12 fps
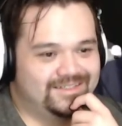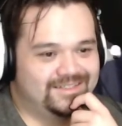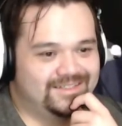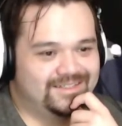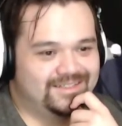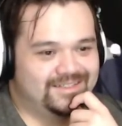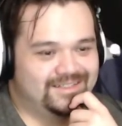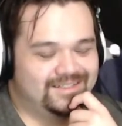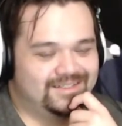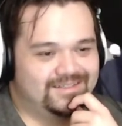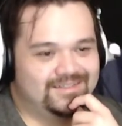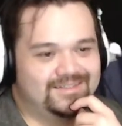
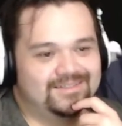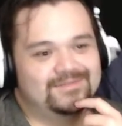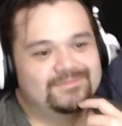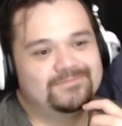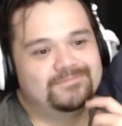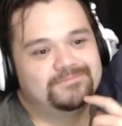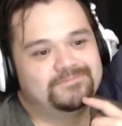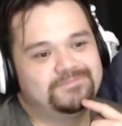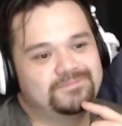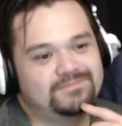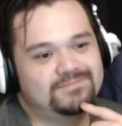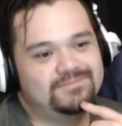
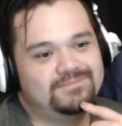No one is speaking in this clip.